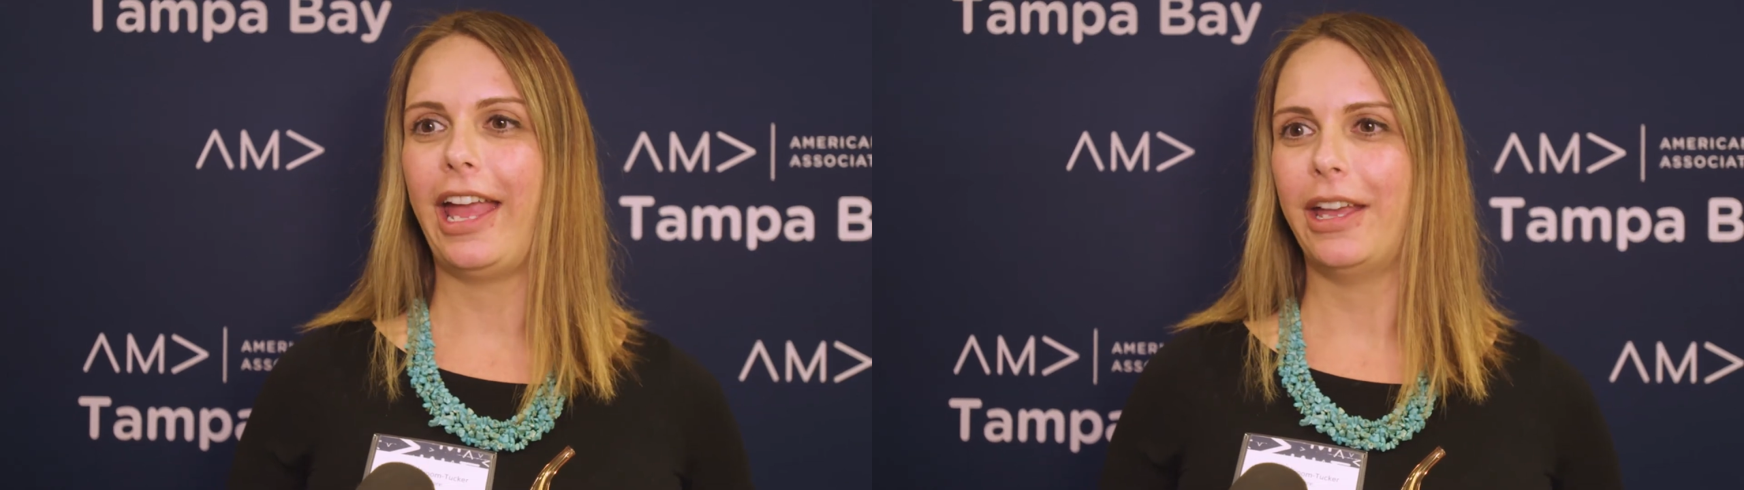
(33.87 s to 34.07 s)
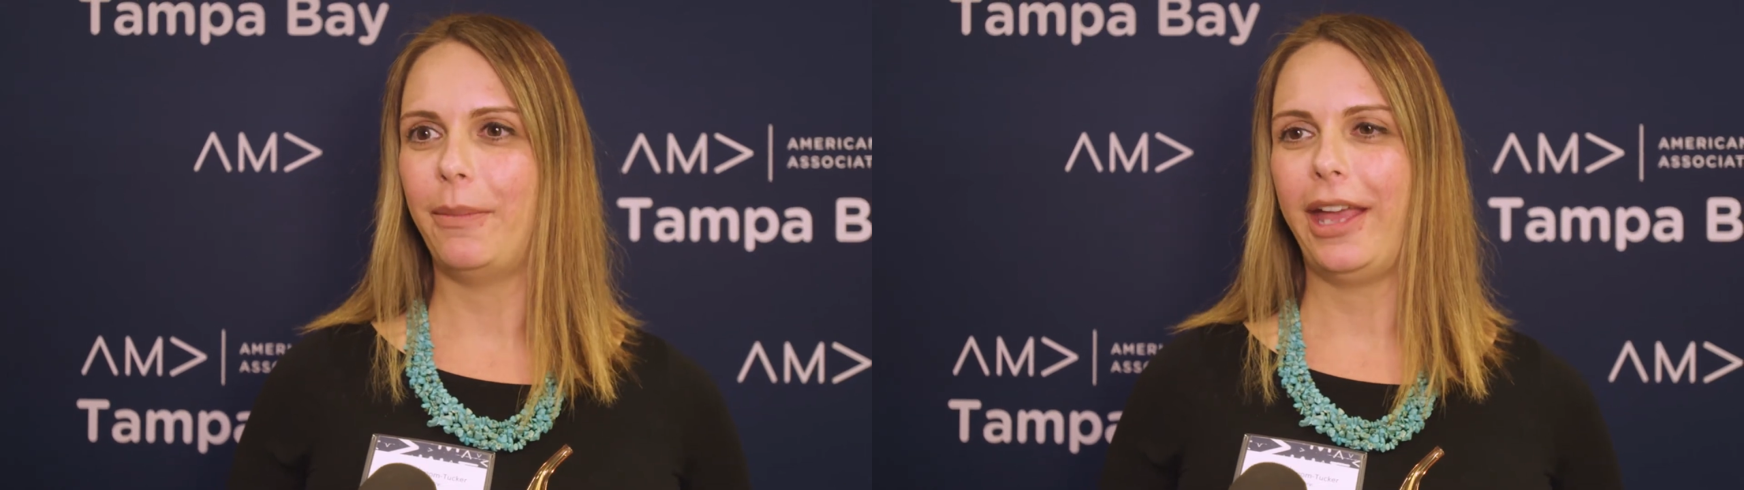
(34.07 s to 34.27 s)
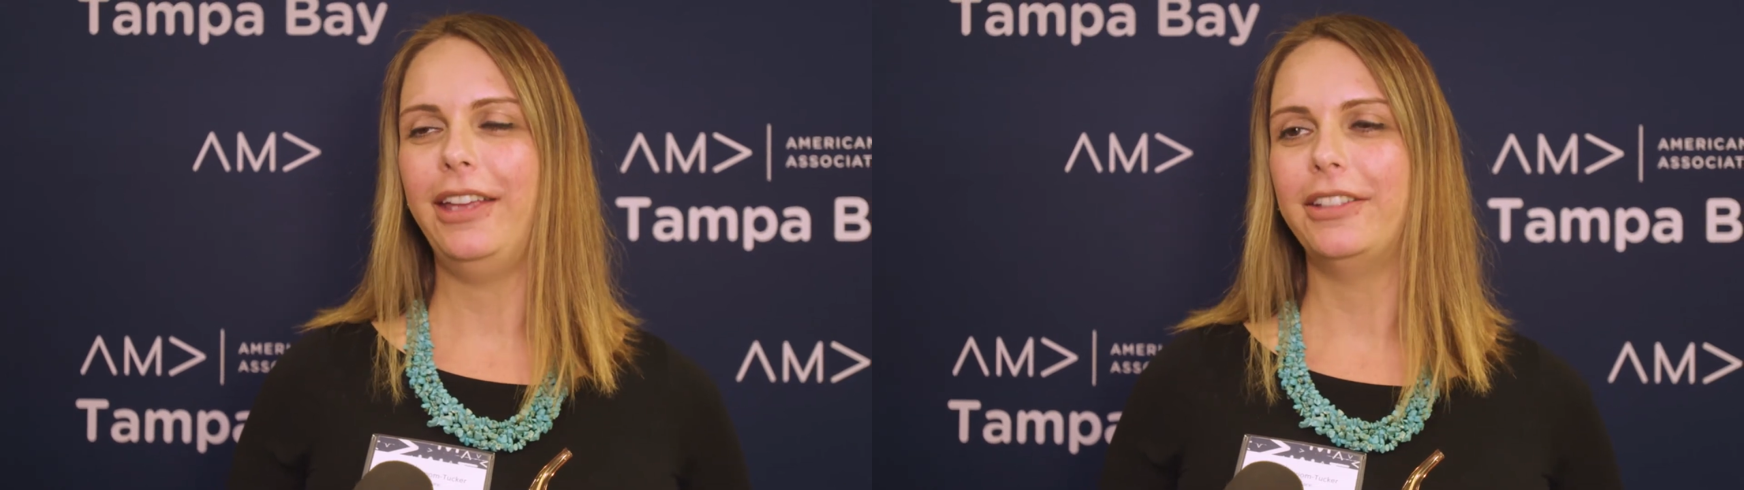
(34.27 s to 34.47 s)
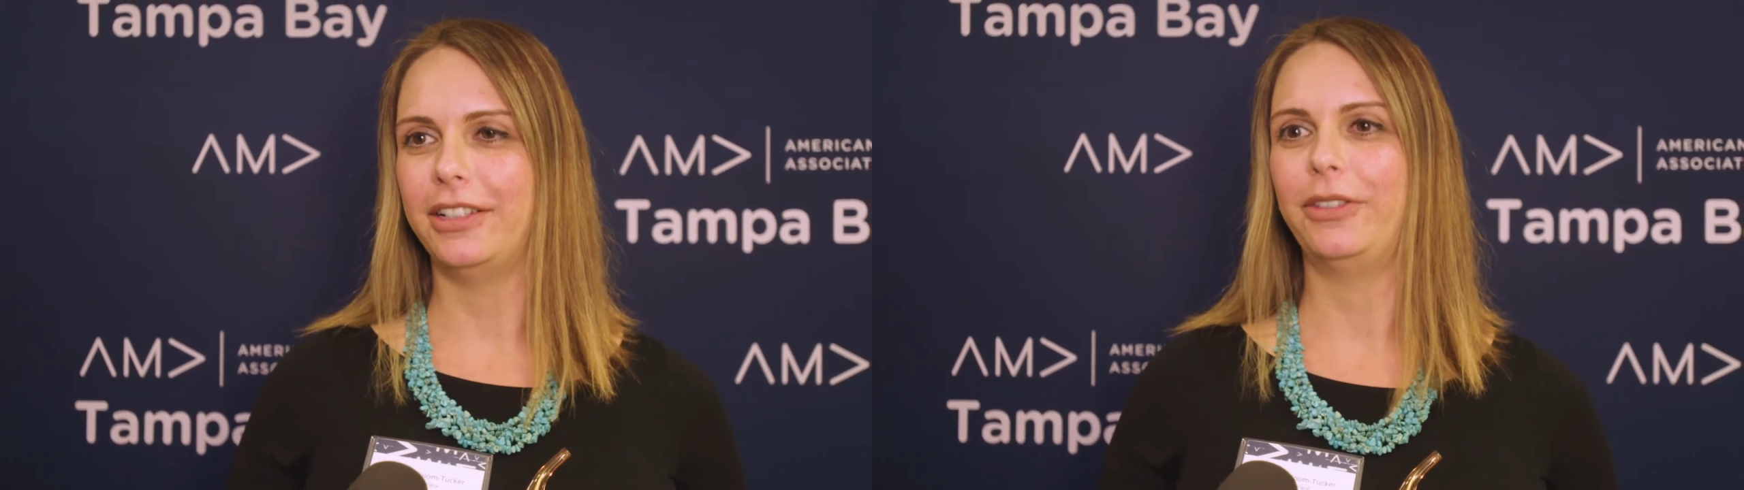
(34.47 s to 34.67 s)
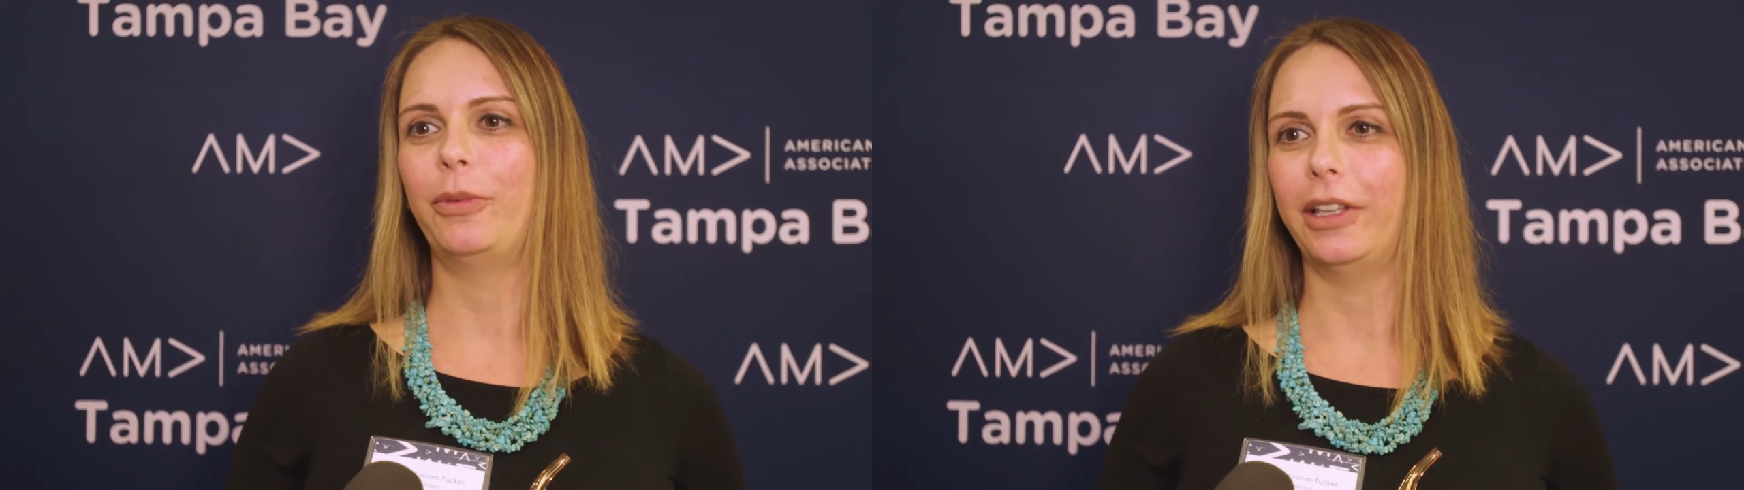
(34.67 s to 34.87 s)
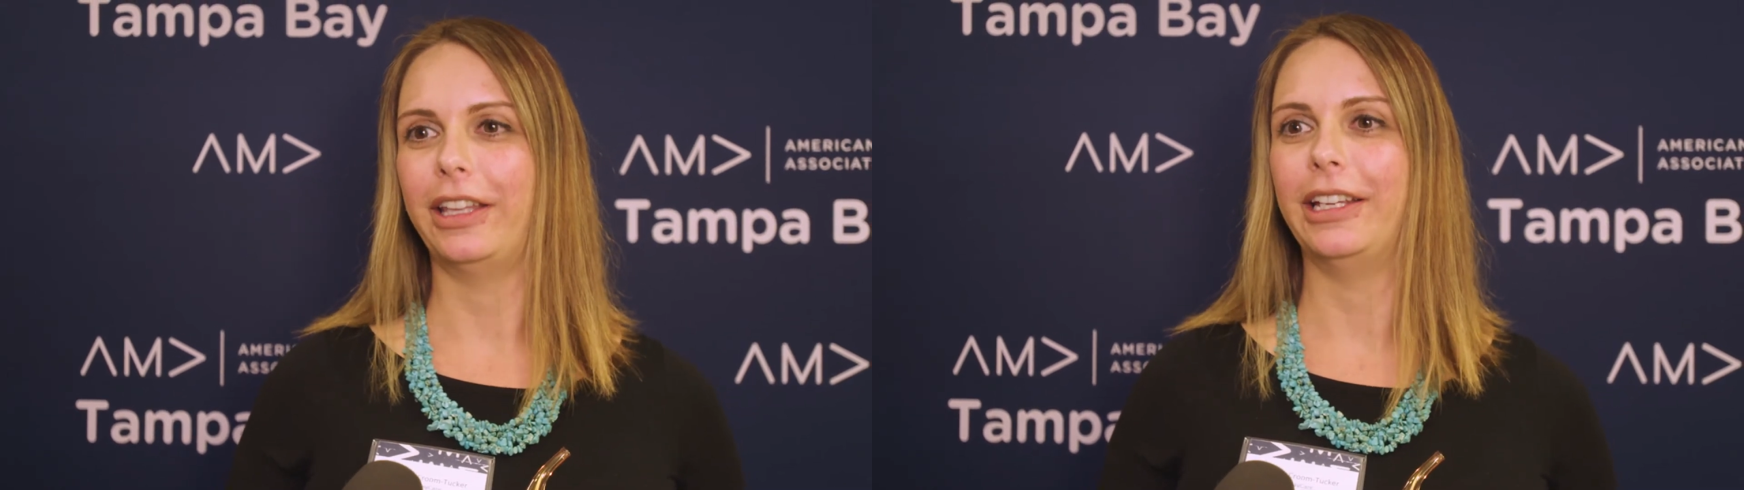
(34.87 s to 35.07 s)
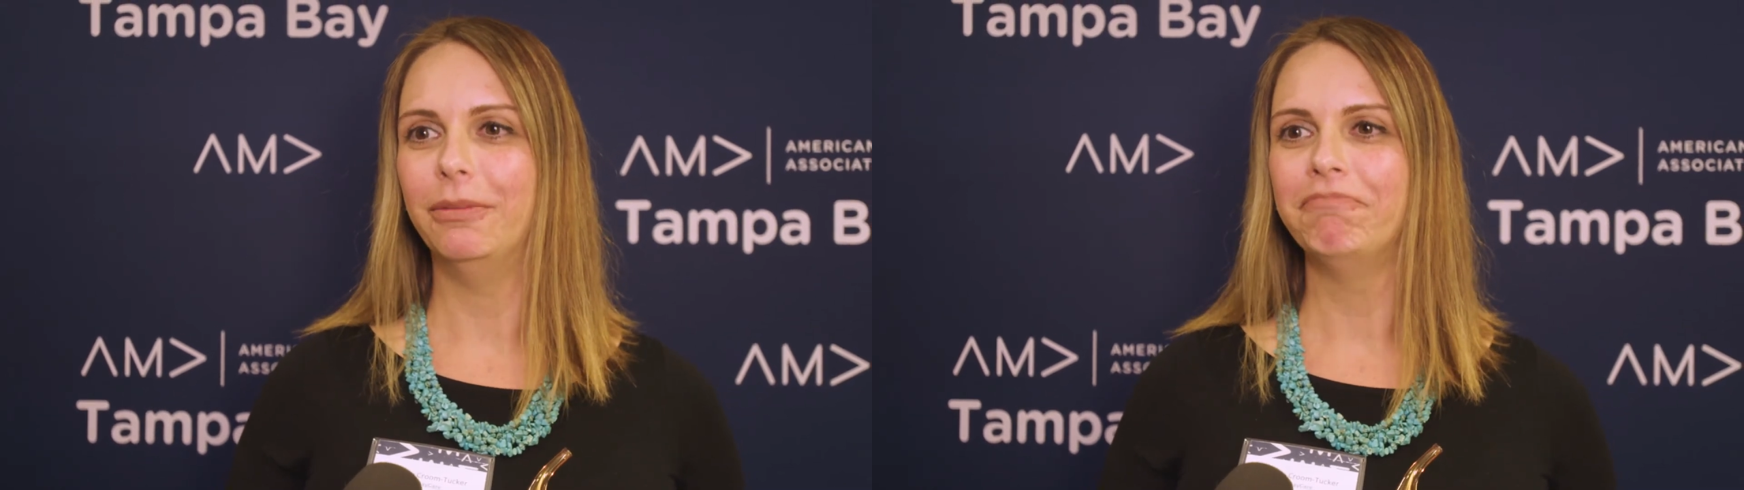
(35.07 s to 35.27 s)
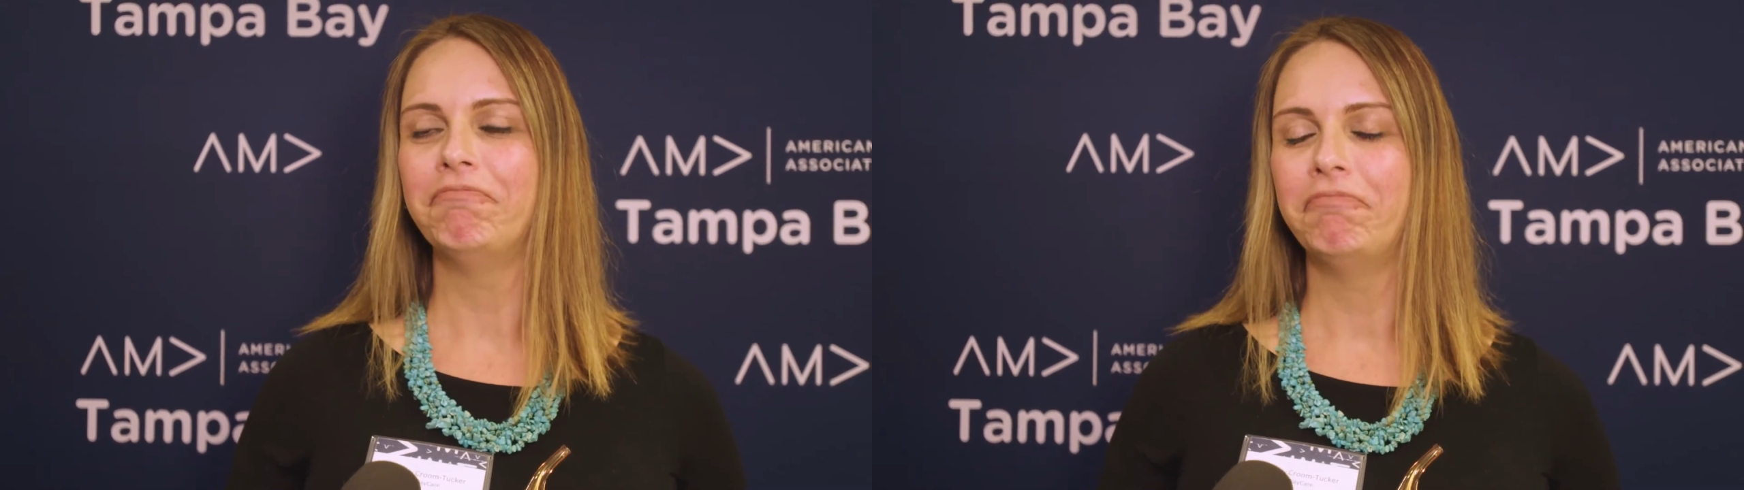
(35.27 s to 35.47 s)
AMA is just really,